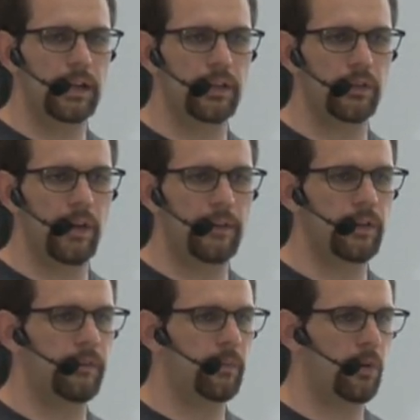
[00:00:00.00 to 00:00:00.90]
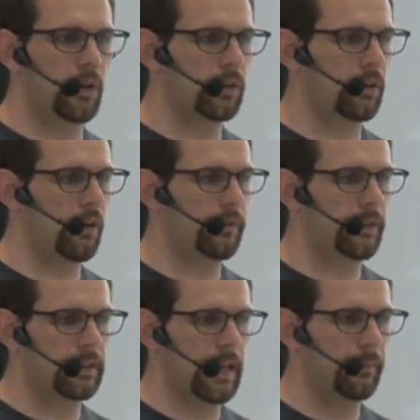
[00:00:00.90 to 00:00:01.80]
you have to have a model of
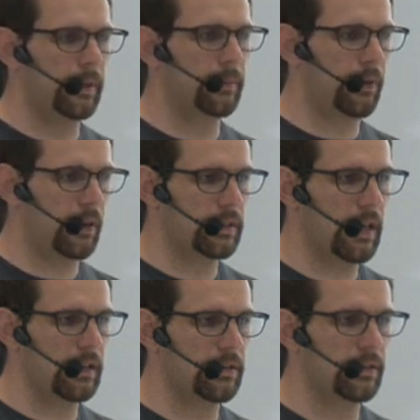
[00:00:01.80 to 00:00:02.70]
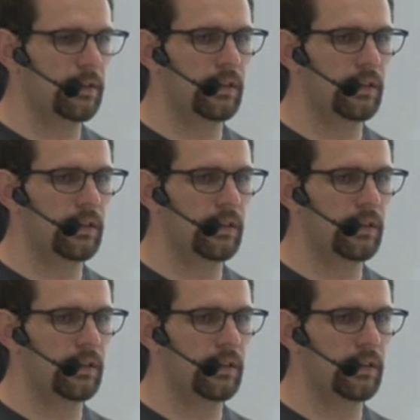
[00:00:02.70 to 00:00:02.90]
the sampling process,